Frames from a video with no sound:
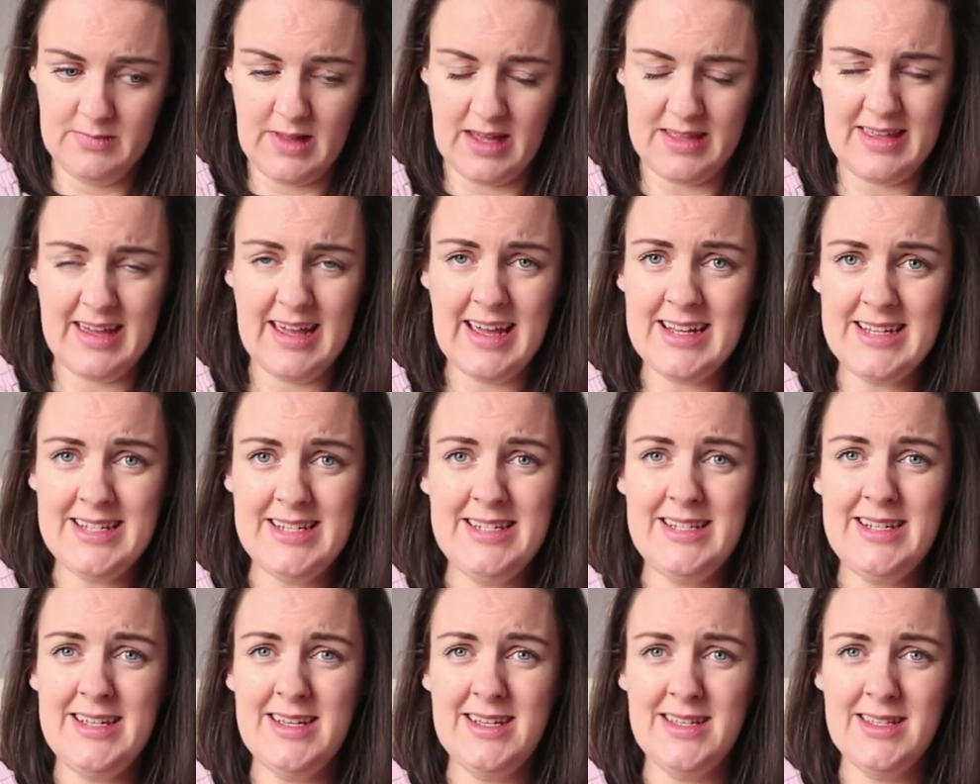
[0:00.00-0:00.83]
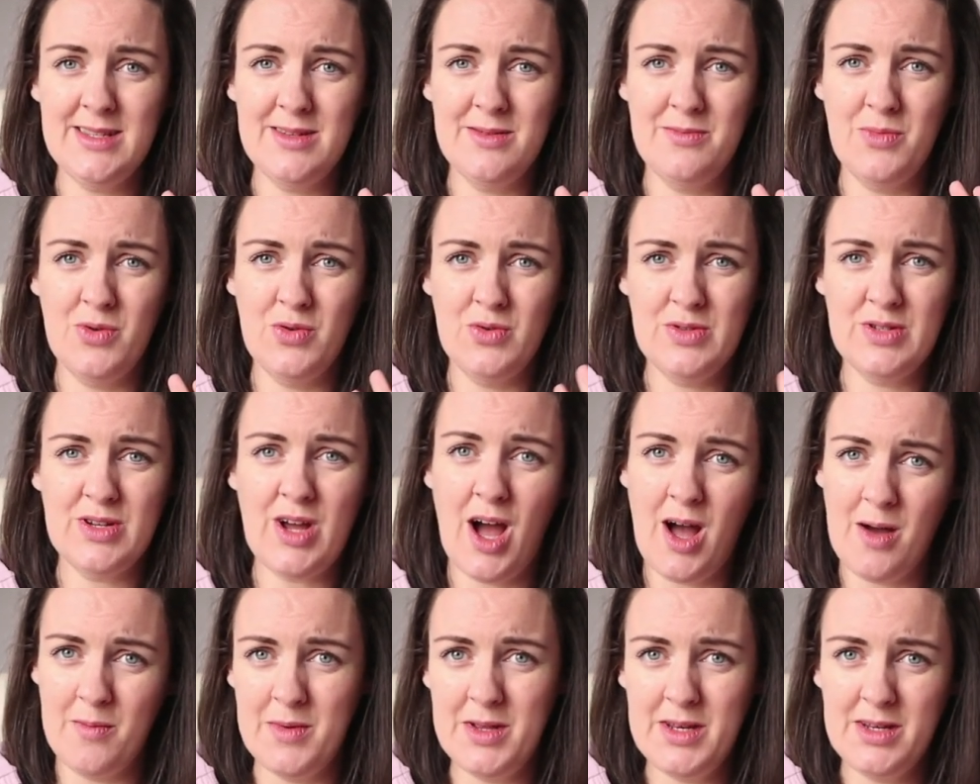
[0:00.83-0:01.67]
I think anti-D is the most
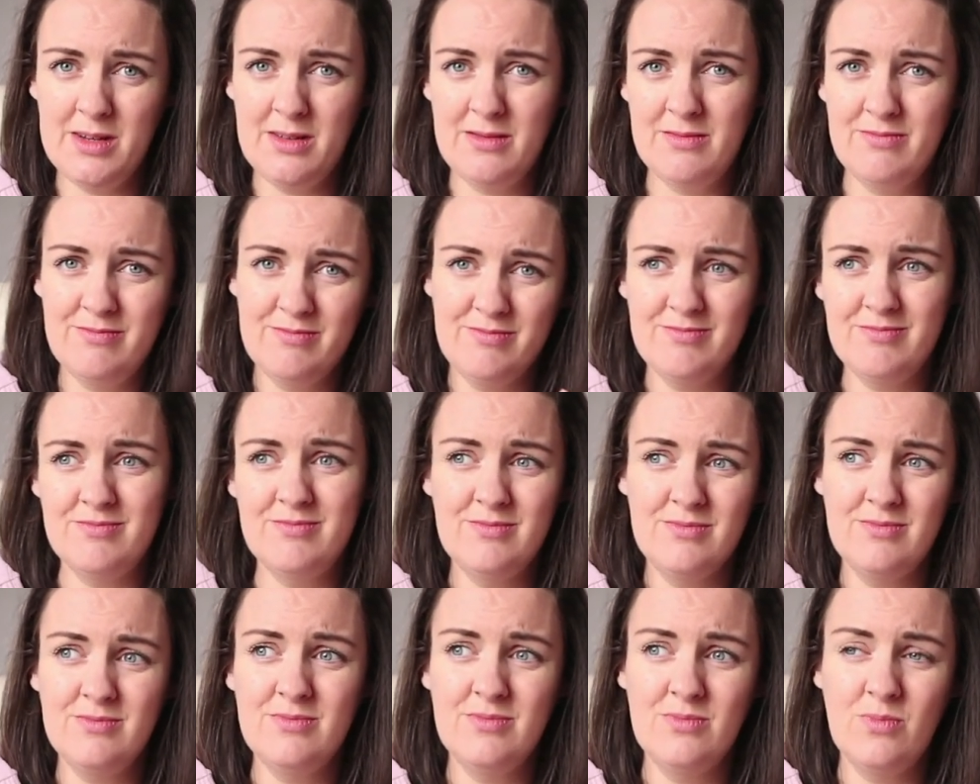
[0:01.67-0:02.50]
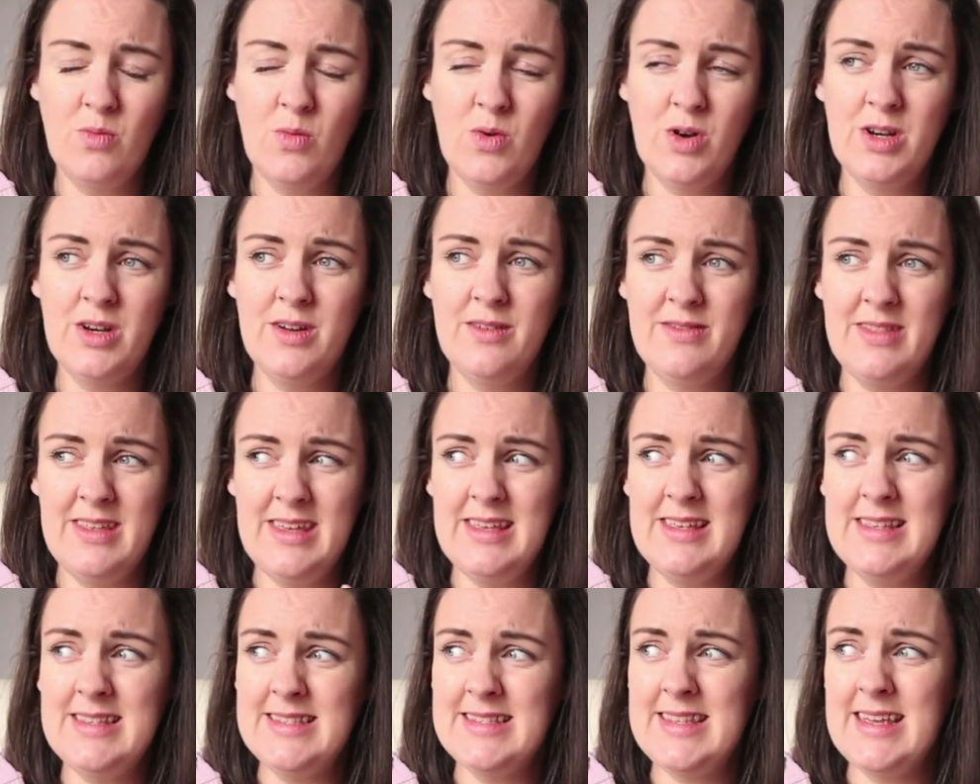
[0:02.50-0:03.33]
common one of
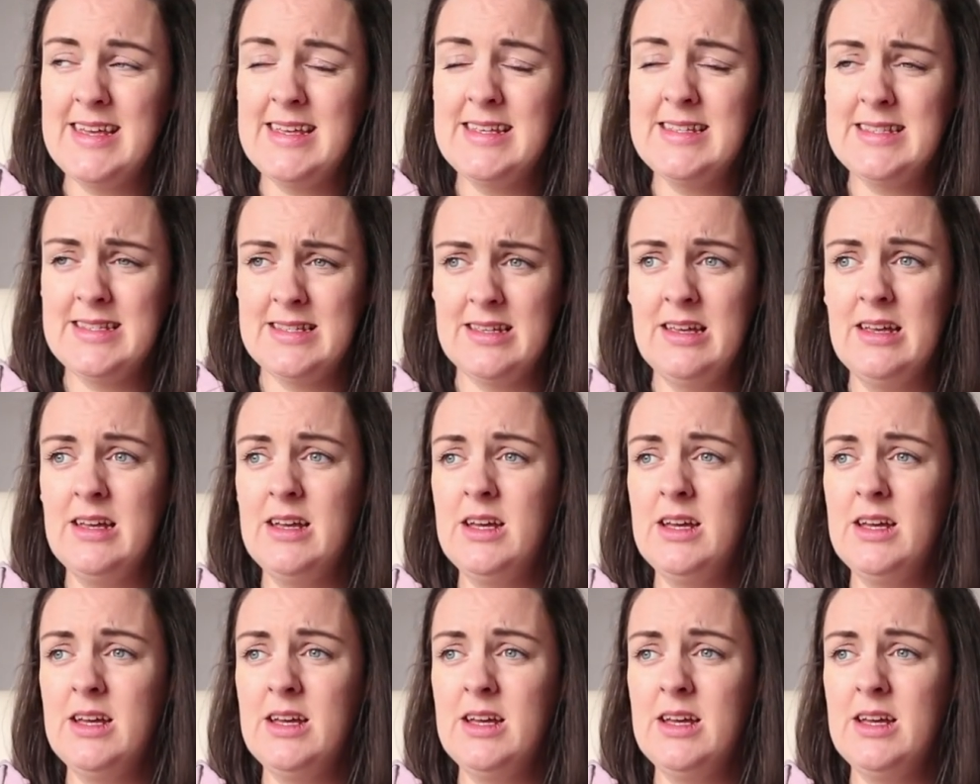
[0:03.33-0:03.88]
these things,